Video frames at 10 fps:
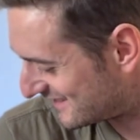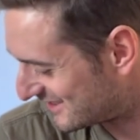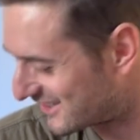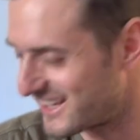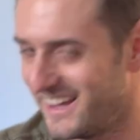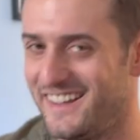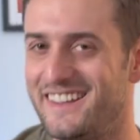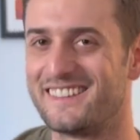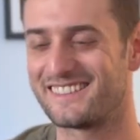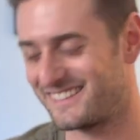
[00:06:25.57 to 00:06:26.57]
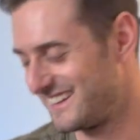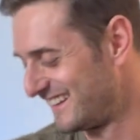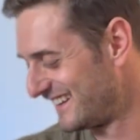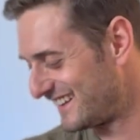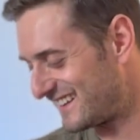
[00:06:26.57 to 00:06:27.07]
Okay,
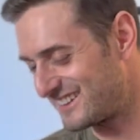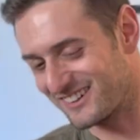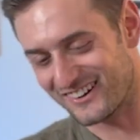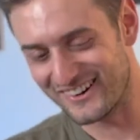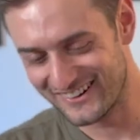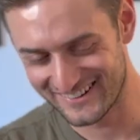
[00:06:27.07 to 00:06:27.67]
hello.